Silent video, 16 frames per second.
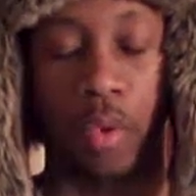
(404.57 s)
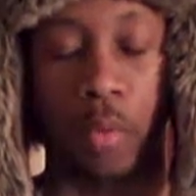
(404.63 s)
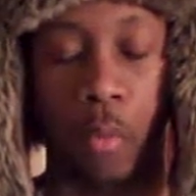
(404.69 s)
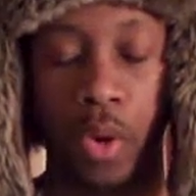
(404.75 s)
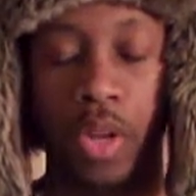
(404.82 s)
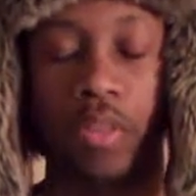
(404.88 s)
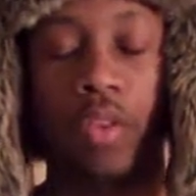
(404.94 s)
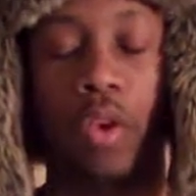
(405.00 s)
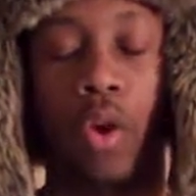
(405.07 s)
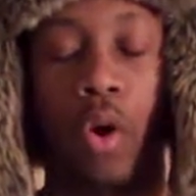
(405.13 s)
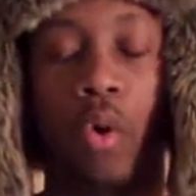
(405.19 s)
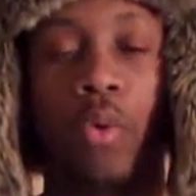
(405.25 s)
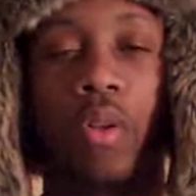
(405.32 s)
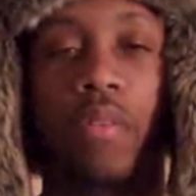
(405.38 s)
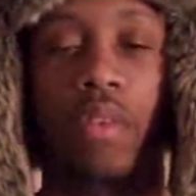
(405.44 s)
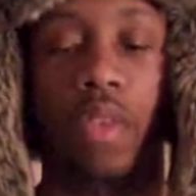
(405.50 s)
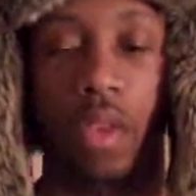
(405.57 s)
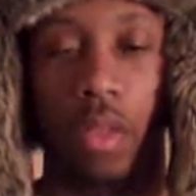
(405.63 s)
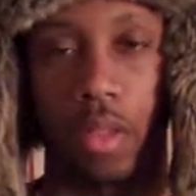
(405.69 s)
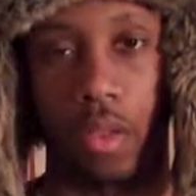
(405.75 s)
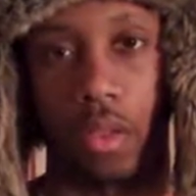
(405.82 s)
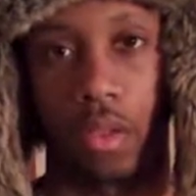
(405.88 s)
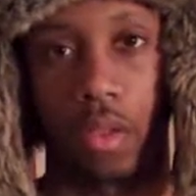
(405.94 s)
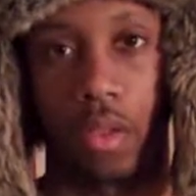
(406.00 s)
when is the code of
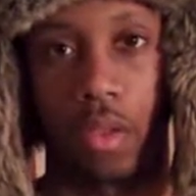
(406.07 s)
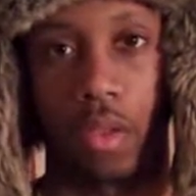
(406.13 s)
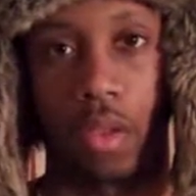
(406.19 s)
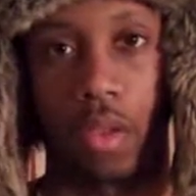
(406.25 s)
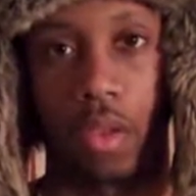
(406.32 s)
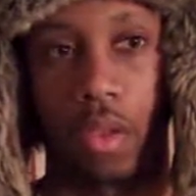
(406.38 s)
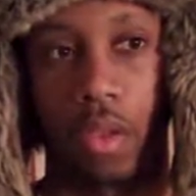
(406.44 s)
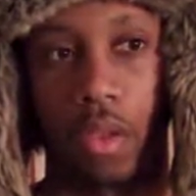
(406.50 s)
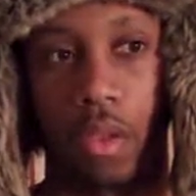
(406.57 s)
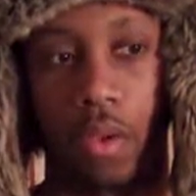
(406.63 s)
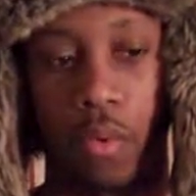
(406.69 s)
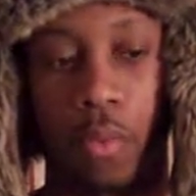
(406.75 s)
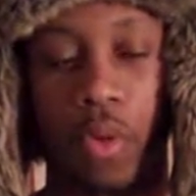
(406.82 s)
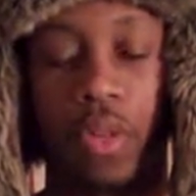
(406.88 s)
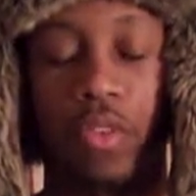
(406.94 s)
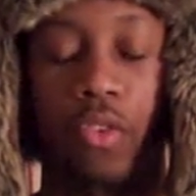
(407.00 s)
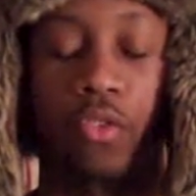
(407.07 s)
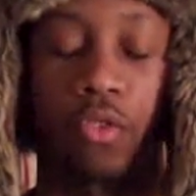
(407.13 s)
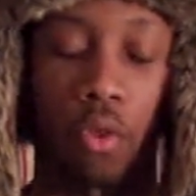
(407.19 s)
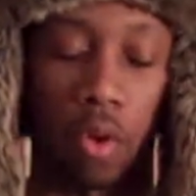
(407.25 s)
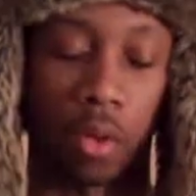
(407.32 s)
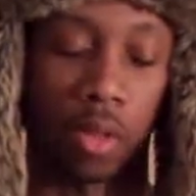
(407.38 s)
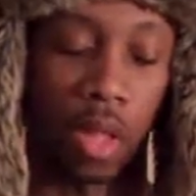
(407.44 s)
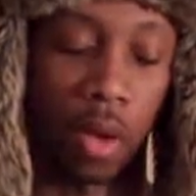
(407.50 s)
killing? When is it
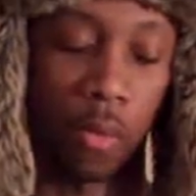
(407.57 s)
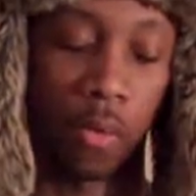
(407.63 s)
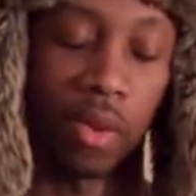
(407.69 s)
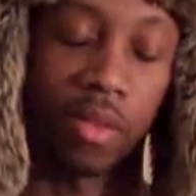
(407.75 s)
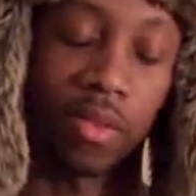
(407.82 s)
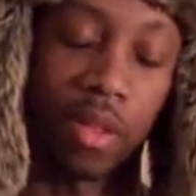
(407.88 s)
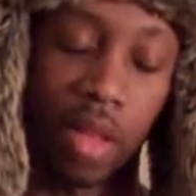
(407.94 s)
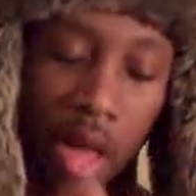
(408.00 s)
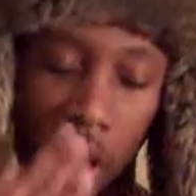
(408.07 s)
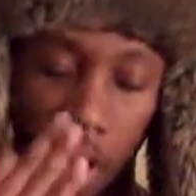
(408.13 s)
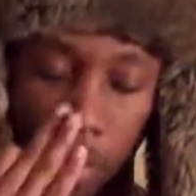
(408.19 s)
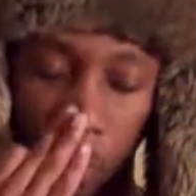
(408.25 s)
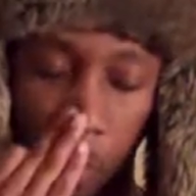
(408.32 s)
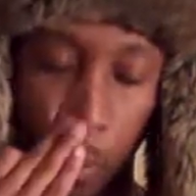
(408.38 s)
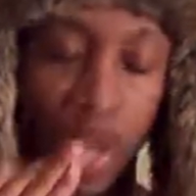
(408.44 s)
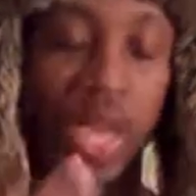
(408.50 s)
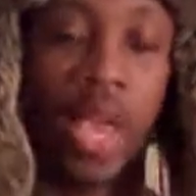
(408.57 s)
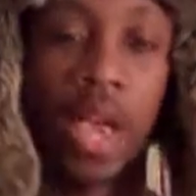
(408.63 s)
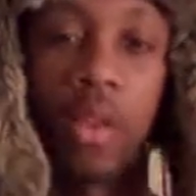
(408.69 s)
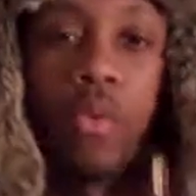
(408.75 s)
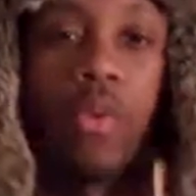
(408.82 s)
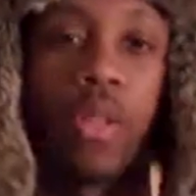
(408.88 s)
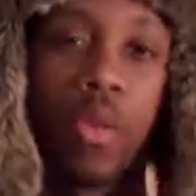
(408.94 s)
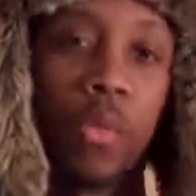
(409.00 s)
drawn? Like, when's the line? When
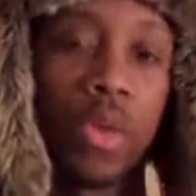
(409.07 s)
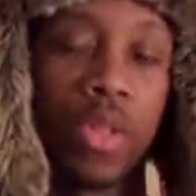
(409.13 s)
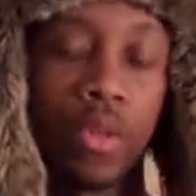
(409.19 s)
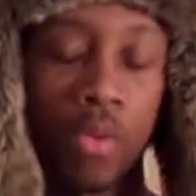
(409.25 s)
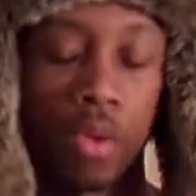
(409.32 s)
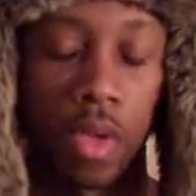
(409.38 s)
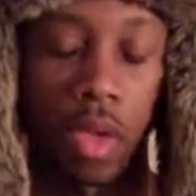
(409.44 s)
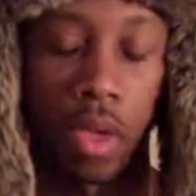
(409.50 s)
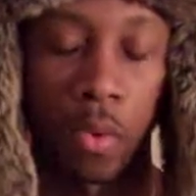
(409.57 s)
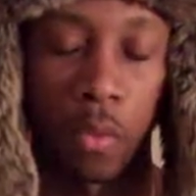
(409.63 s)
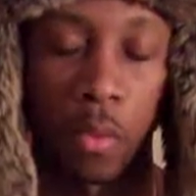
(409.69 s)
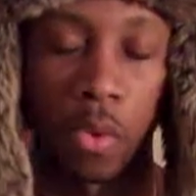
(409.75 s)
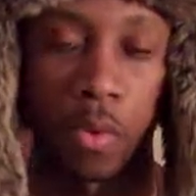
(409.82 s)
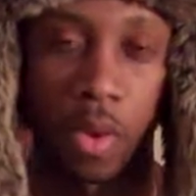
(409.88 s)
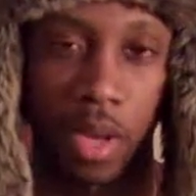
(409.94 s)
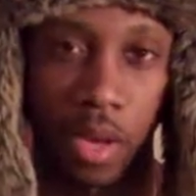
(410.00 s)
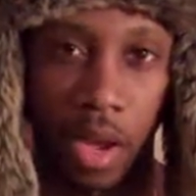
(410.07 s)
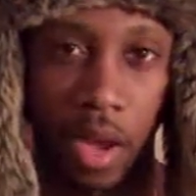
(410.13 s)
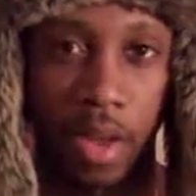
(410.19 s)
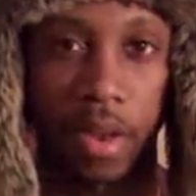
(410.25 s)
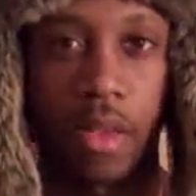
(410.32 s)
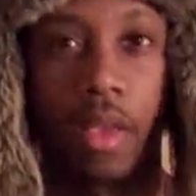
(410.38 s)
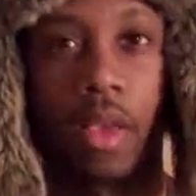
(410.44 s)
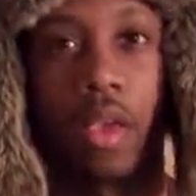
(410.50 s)
can you kill him? When you
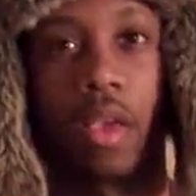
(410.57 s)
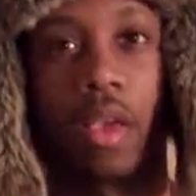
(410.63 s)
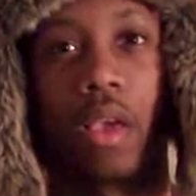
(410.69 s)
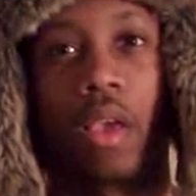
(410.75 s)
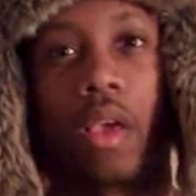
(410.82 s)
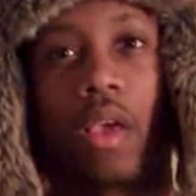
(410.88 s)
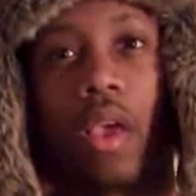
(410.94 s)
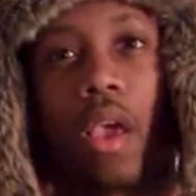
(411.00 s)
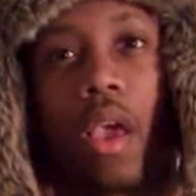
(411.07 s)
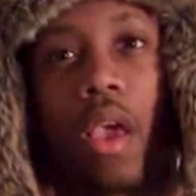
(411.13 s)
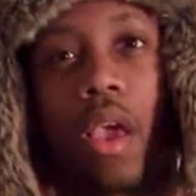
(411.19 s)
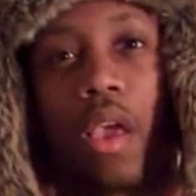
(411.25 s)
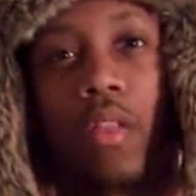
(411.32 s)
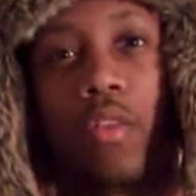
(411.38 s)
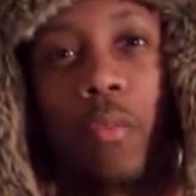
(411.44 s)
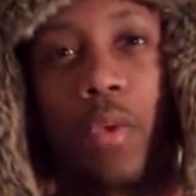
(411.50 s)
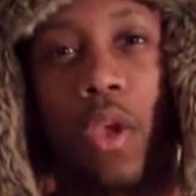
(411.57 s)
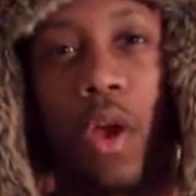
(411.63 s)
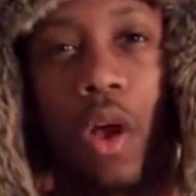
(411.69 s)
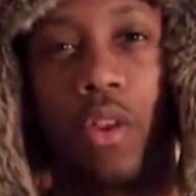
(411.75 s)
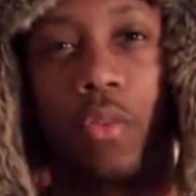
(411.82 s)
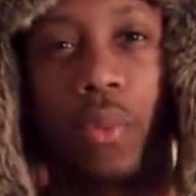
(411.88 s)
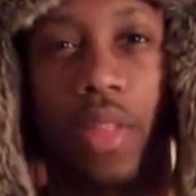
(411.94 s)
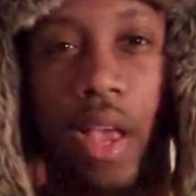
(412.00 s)
cannot? And to be
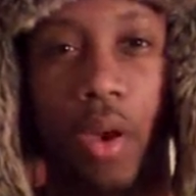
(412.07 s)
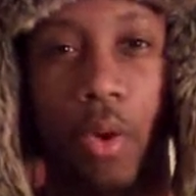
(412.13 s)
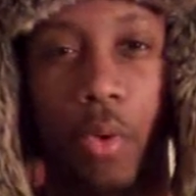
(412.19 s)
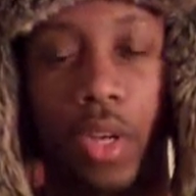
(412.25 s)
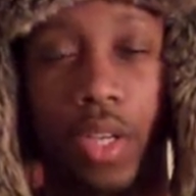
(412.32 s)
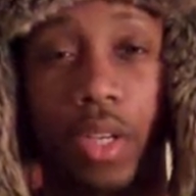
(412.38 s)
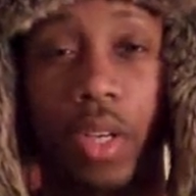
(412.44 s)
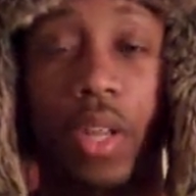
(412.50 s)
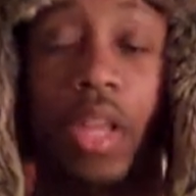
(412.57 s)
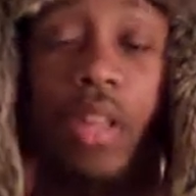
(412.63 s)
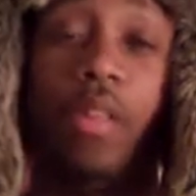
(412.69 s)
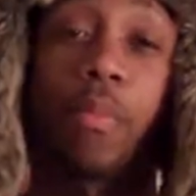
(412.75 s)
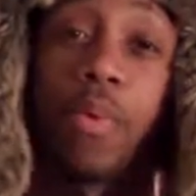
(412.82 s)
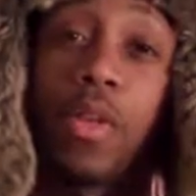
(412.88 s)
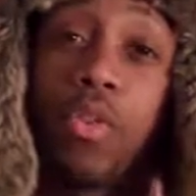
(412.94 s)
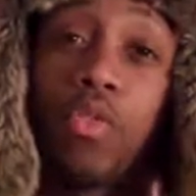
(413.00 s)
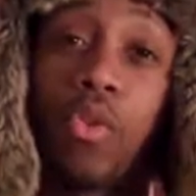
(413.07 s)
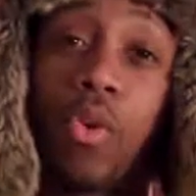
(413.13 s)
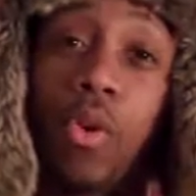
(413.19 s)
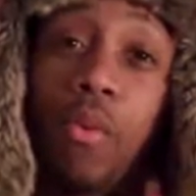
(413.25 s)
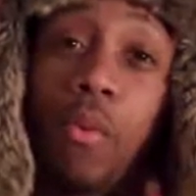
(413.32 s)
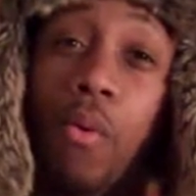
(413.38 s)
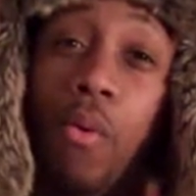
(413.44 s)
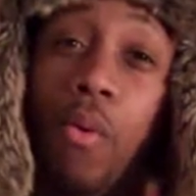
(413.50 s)
honest with that question, it depends
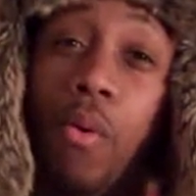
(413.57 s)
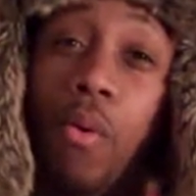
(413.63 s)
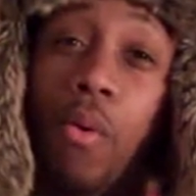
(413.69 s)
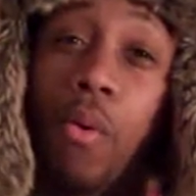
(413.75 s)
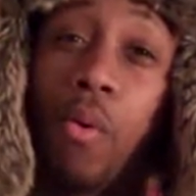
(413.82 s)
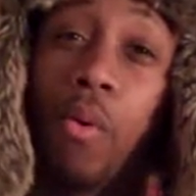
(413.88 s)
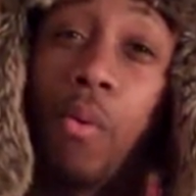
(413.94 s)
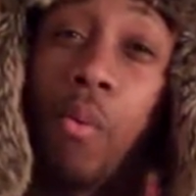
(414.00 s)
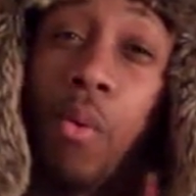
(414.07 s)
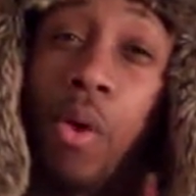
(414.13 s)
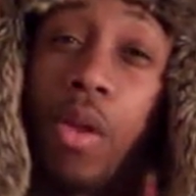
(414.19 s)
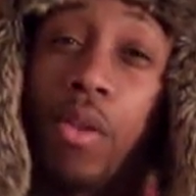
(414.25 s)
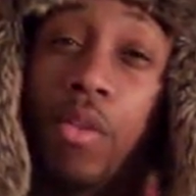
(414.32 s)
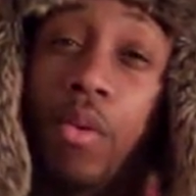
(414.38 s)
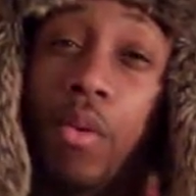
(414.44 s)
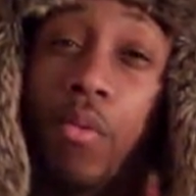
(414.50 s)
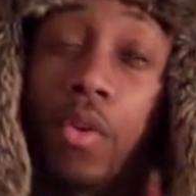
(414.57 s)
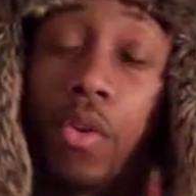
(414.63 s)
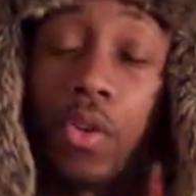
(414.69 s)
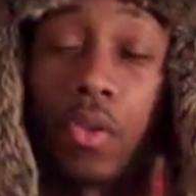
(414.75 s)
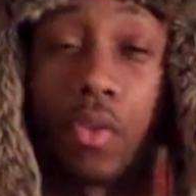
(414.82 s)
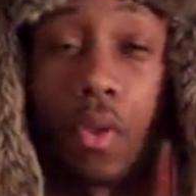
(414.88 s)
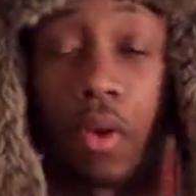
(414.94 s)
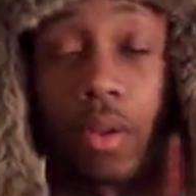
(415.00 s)
on what
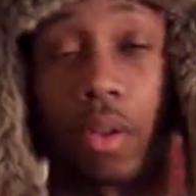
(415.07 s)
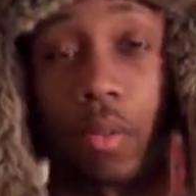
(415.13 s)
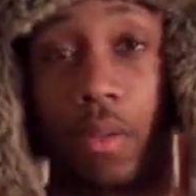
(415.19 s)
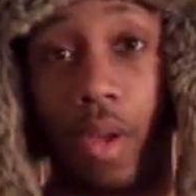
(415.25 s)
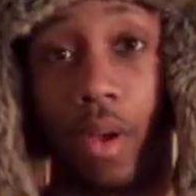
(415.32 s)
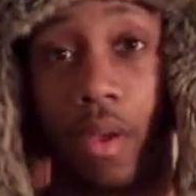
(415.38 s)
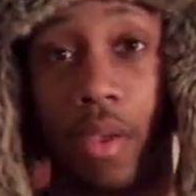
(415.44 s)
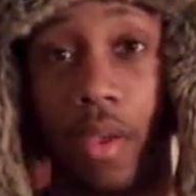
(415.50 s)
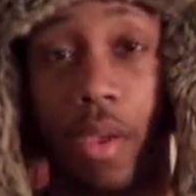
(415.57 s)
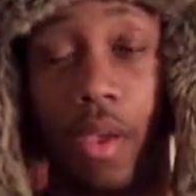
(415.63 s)
universe you're talking about.